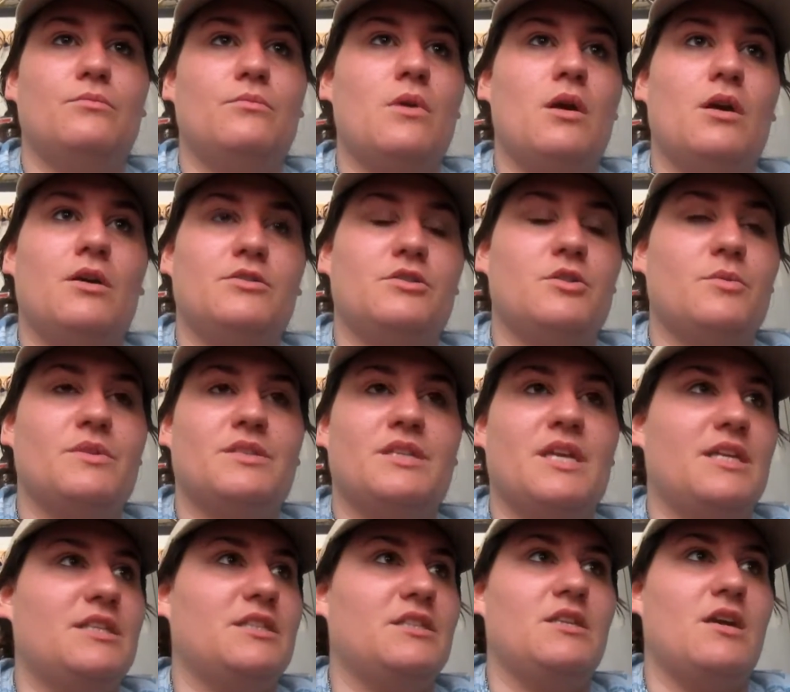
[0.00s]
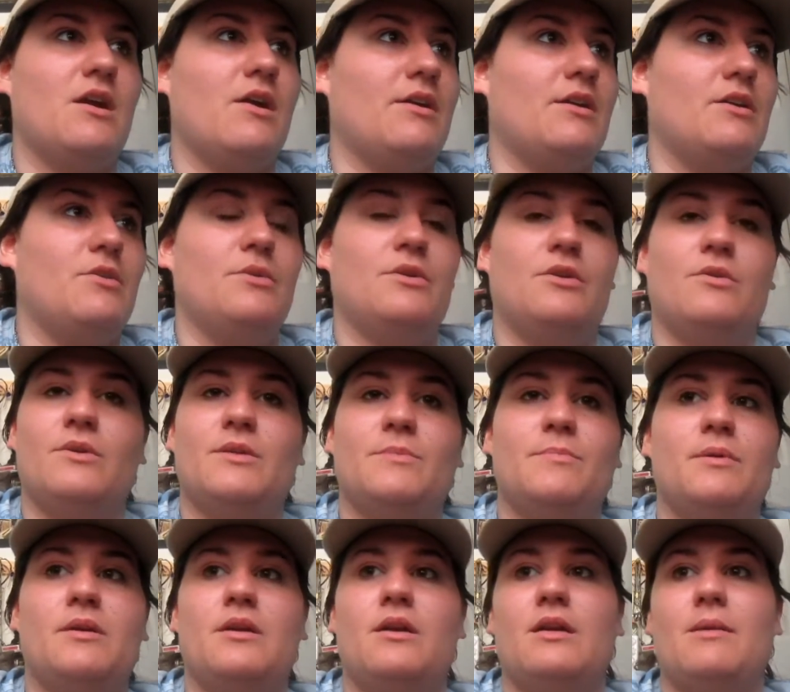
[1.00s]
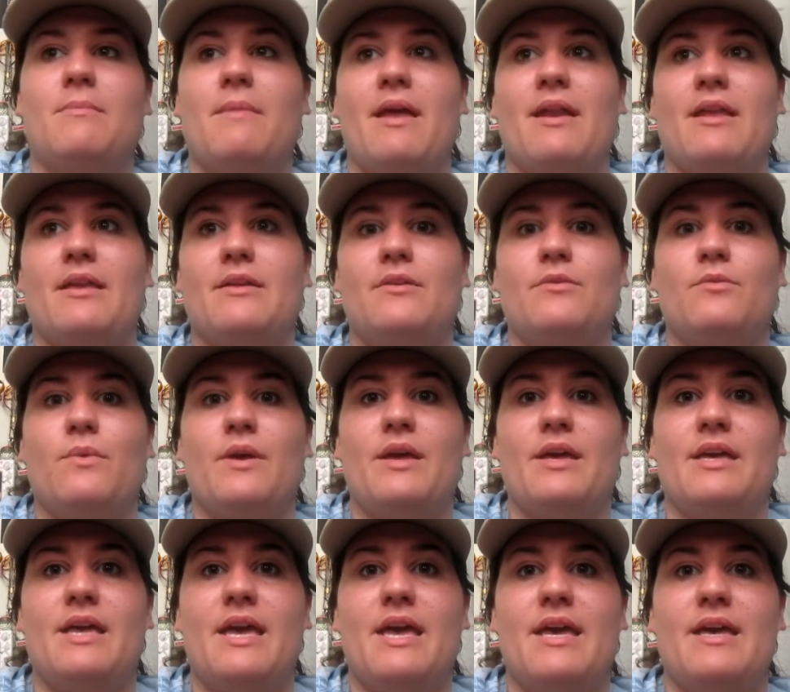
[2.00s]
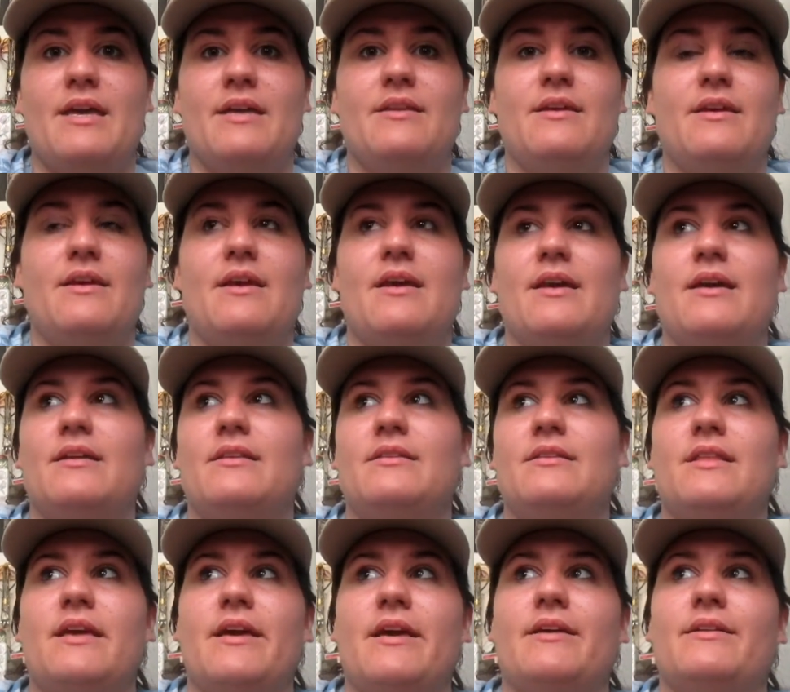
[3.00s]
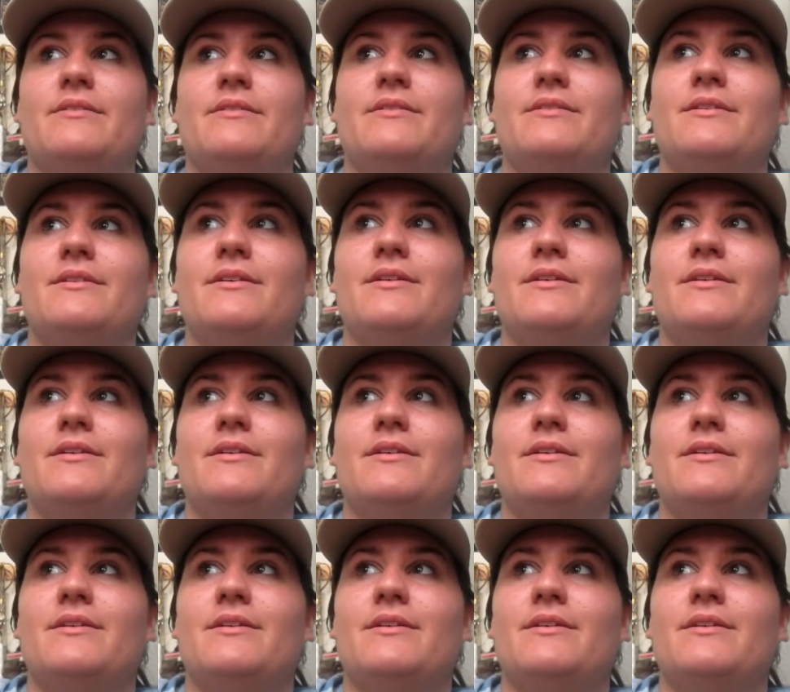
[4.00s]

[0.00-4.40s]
Also, worst case scenario, you can always put it on a mannequin wig head and then